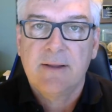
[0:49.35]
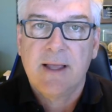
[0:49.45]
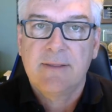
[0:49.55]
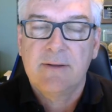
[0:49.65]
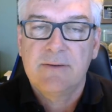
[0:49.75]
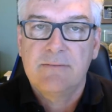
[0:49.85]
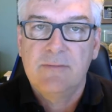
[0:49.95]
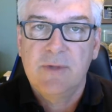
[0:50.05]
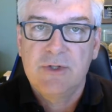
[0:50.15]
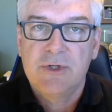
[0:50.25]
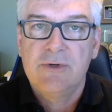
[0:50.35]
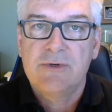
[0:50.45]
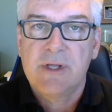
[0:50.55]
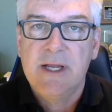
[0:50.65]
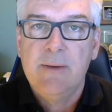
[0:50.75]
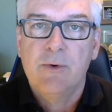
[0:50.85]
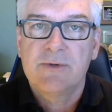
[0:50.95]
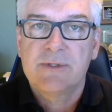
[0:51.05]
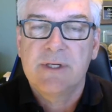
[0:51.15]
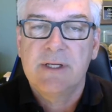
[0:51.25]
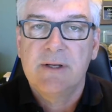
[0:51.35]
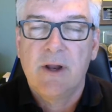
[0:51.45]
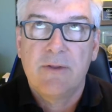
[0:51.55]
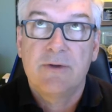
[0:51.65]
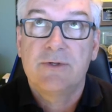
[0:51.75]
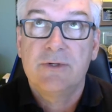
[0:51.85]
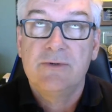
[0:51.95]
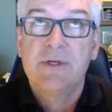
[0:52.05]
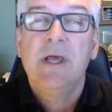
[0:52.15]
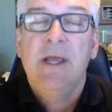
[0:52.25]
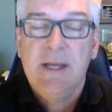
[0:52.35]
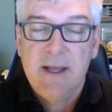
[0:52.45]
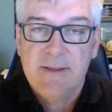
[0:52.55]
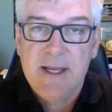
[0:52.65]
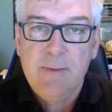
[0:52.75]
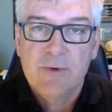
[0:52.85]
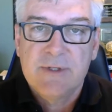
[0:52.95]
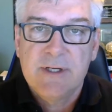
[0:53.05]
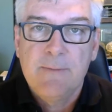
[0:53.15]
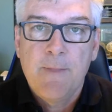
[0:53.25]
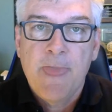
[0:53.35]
like the Jews, the Hebrews did, or the Jews, and the Hebrews did,